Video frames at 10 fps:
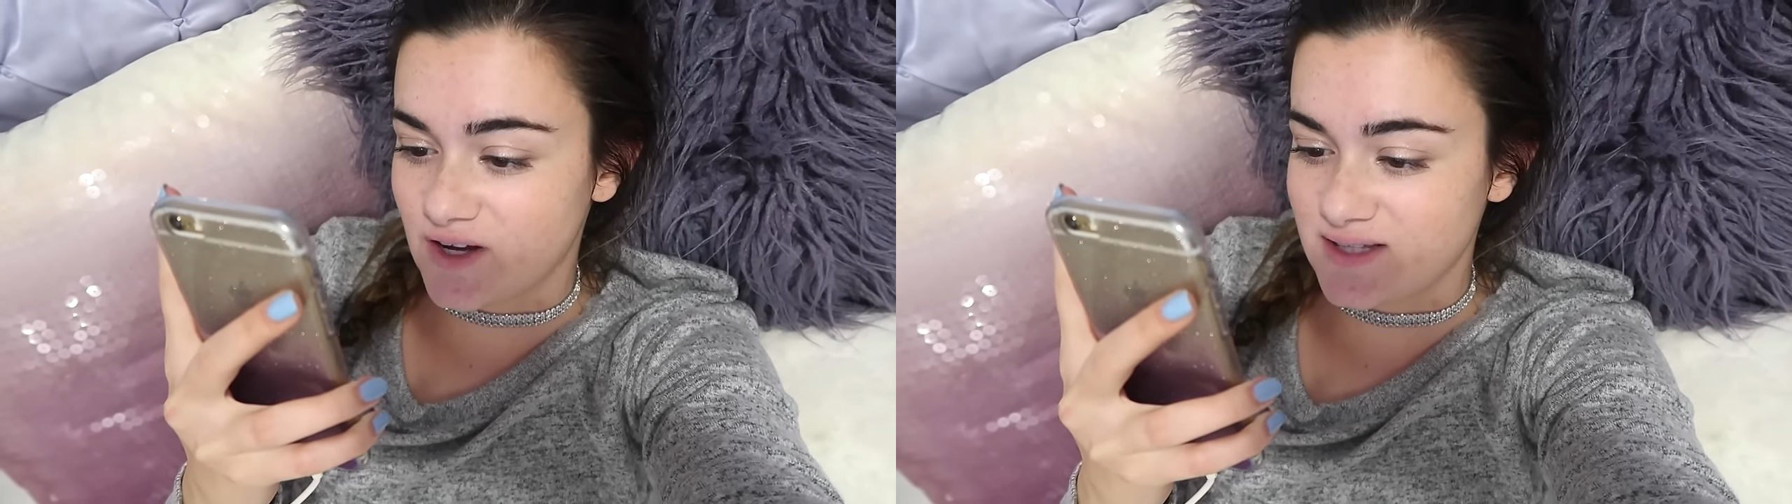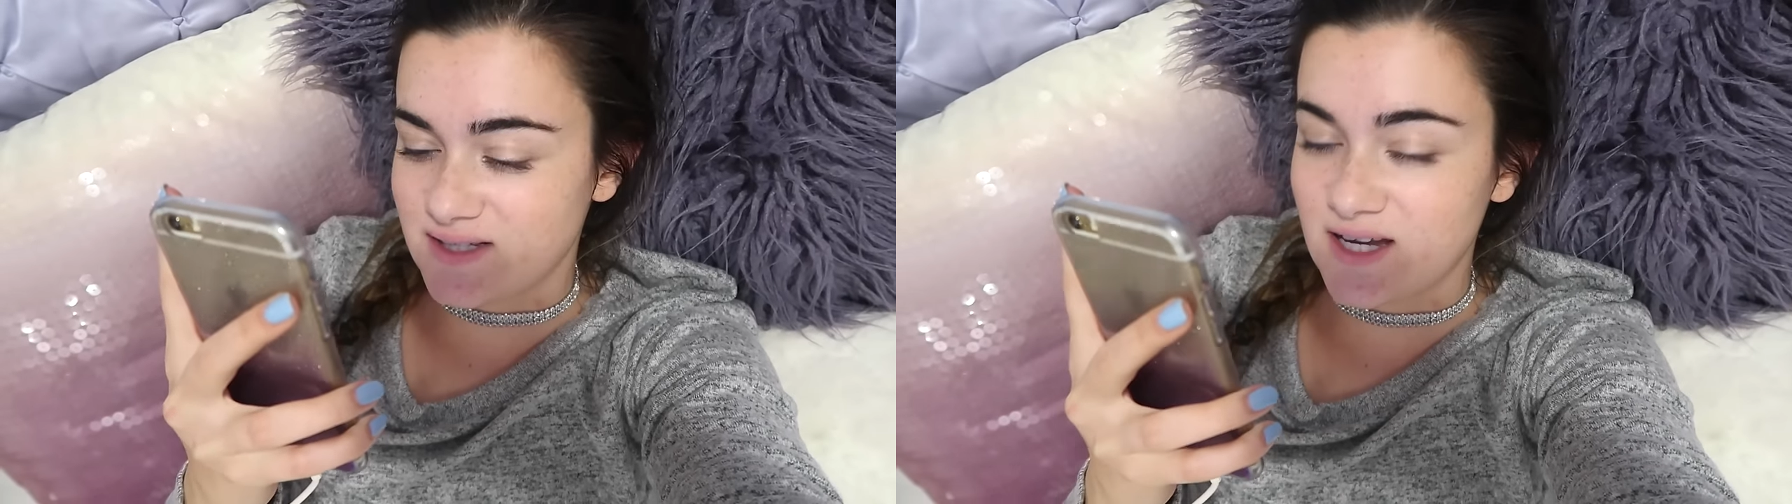
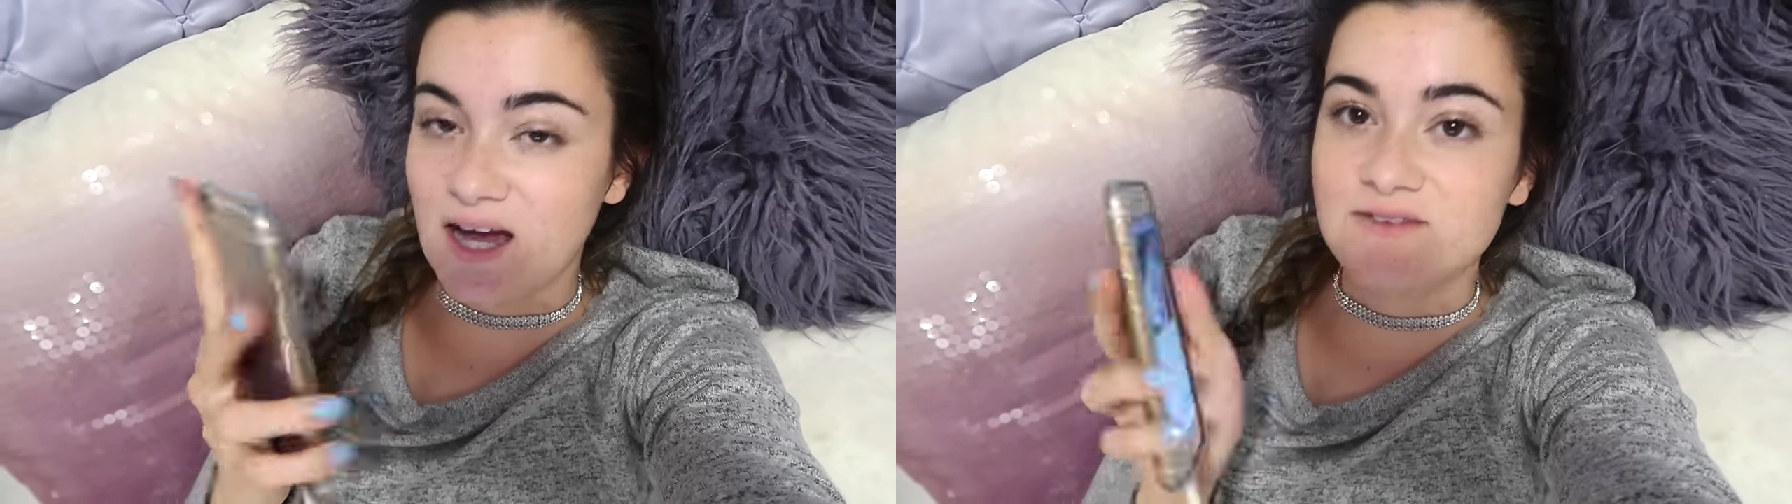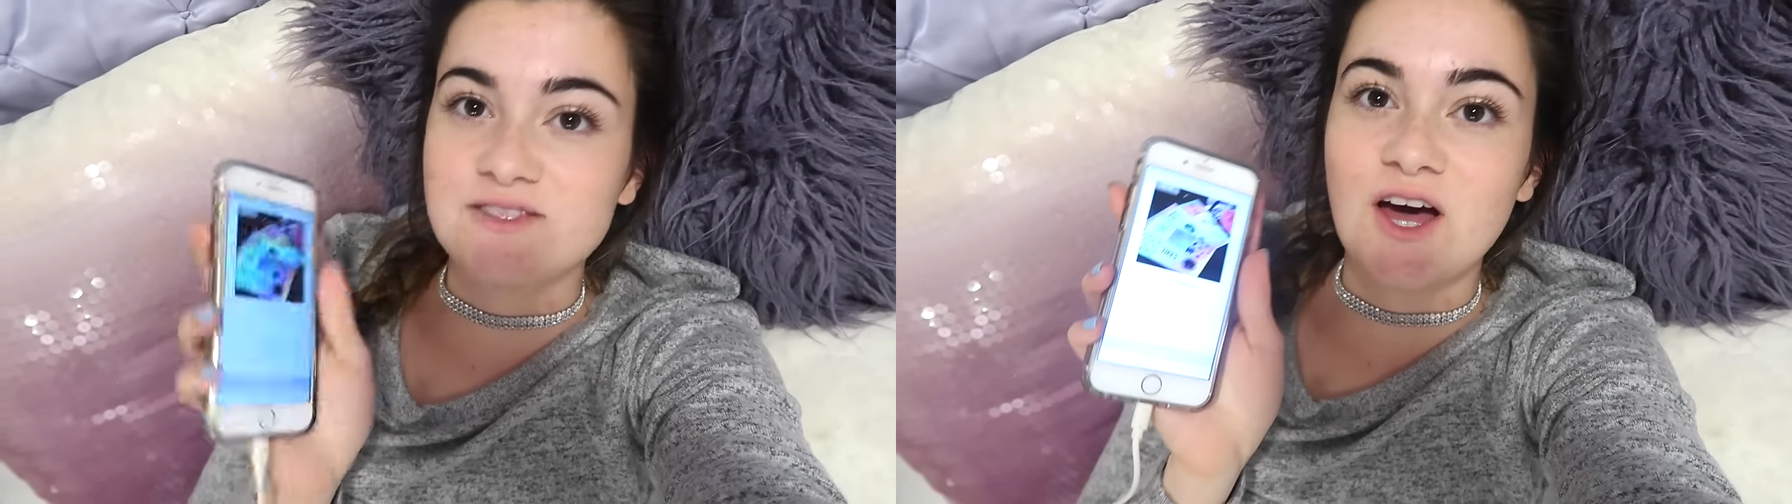fun
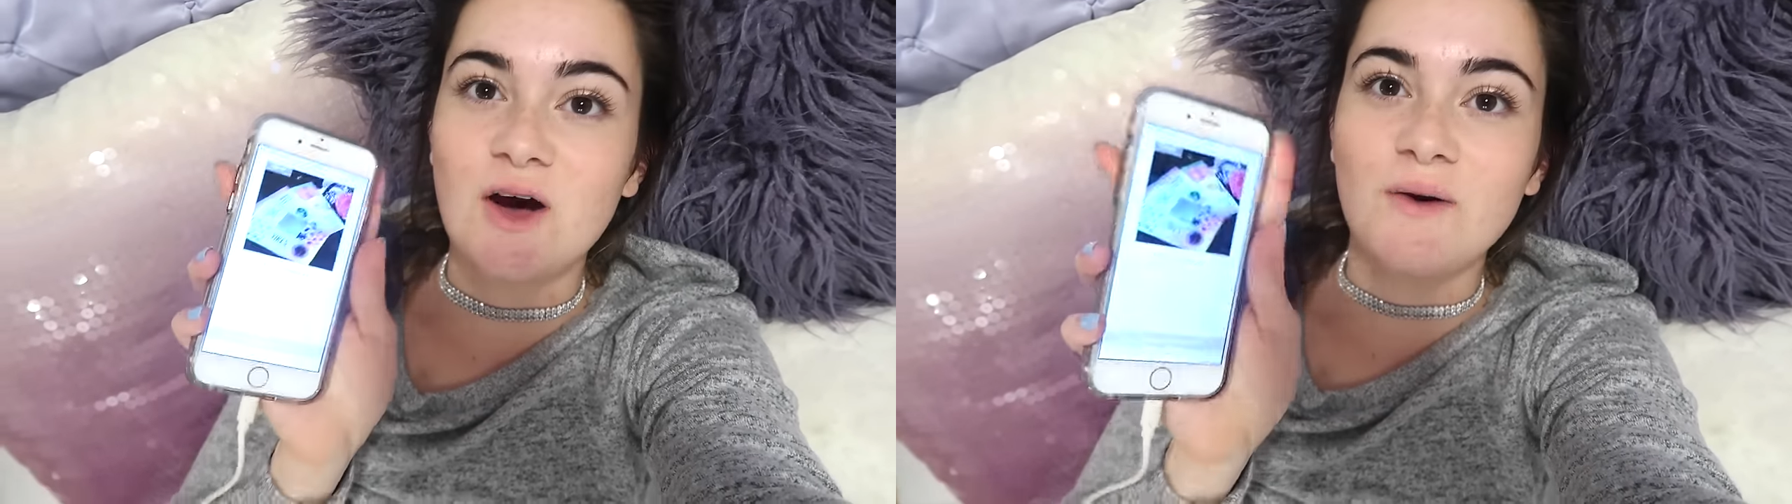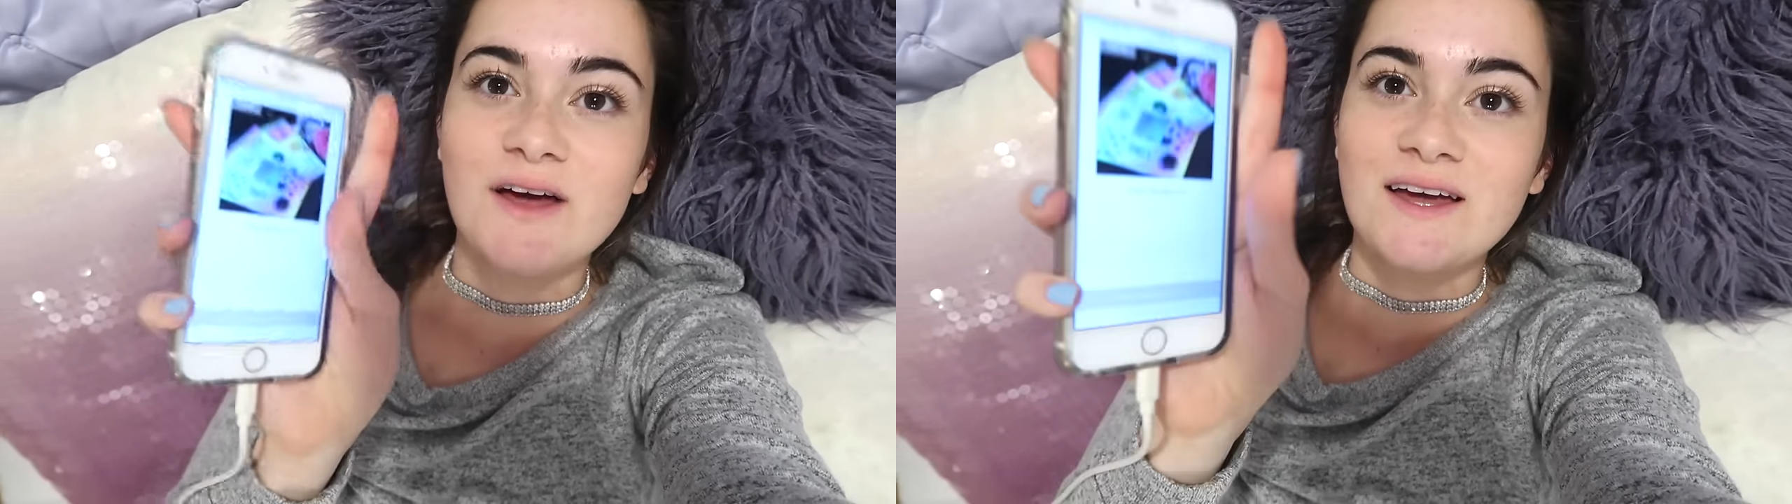stuff,
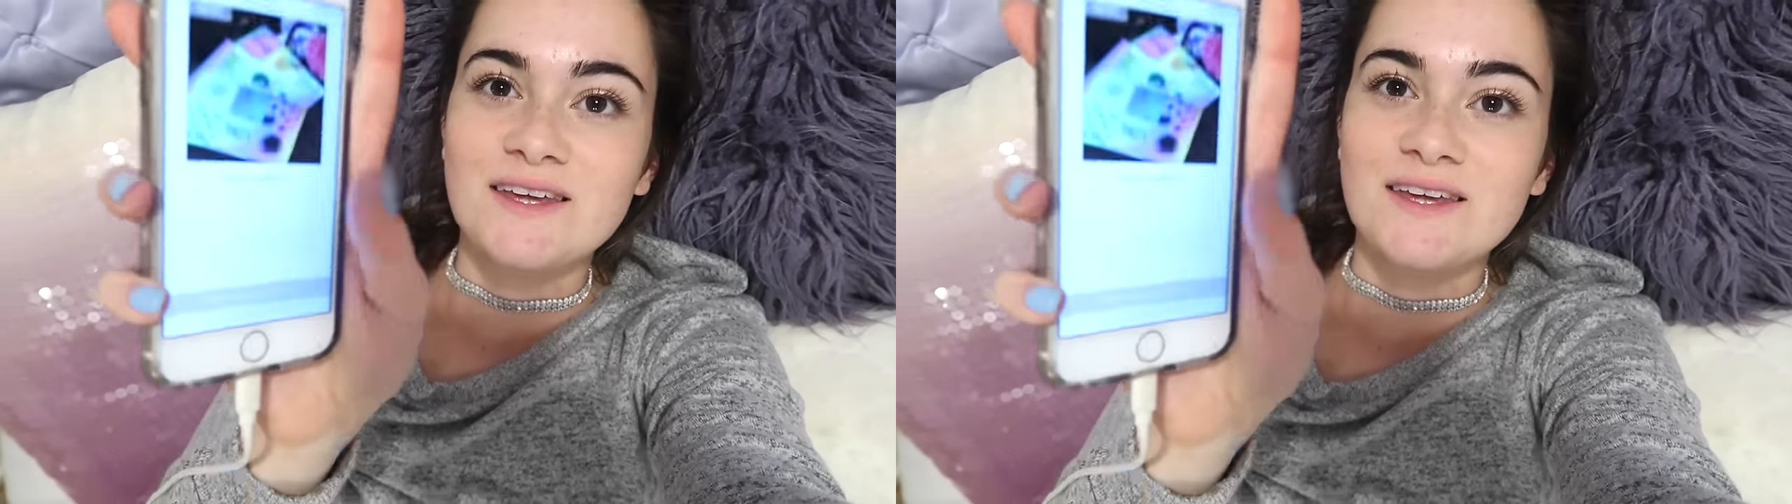so